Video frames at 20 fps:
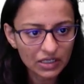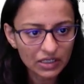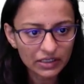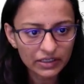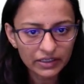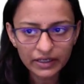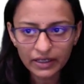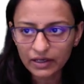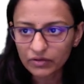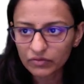
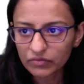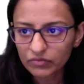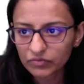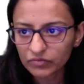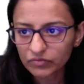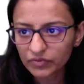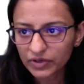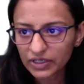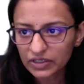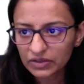Now
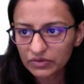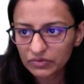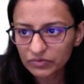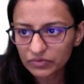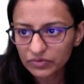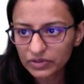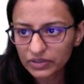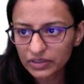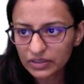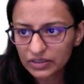when you
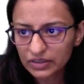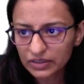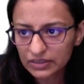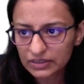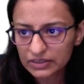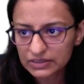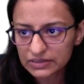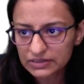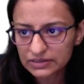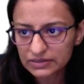run
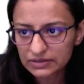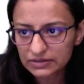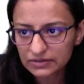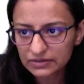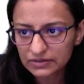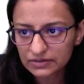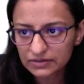this,